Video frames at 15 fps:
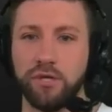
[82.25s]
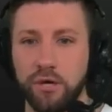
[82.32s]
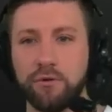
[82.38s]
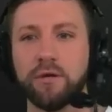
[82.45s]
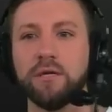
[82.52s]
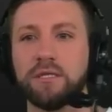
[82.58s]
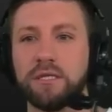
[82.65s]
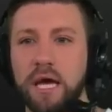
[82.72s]
you
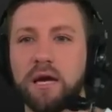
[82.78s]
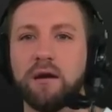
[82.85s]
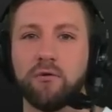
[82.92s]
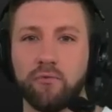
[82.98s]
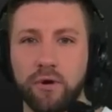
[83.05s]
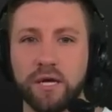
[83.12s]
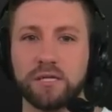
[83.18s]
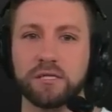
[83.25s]
can take a
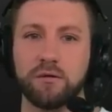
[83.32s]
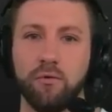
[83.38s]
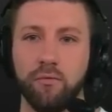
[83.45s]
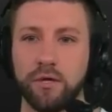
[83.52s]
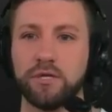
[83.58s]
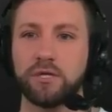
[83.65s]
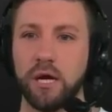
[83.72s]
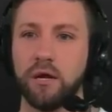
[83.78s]
risk
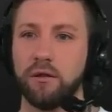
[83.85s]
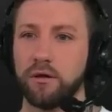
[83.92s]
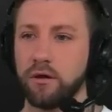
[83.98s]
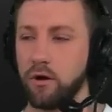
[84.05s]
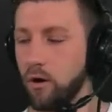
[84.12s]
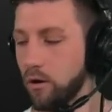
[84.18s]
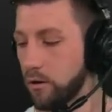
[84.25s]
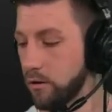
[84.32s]
with Jalen
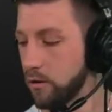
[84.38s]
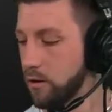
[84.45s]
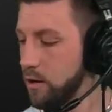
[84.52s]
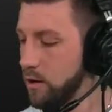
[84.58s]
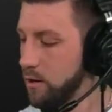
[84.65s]
Carter.